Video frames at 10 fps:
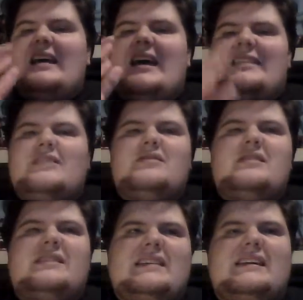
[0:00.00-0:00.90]
I think it
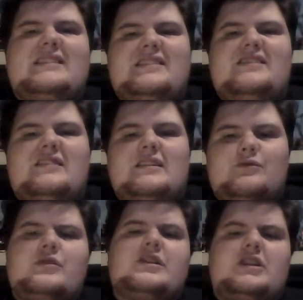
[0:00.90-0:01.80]
was the second season that
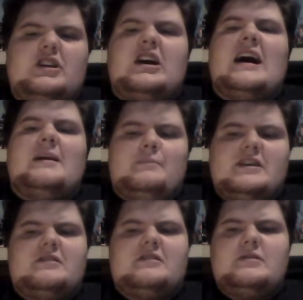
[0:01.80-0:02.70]
really got
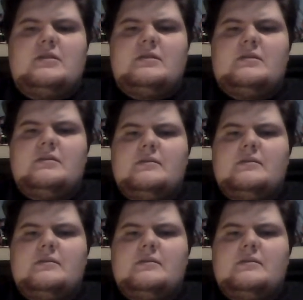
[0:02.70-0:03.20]
me into it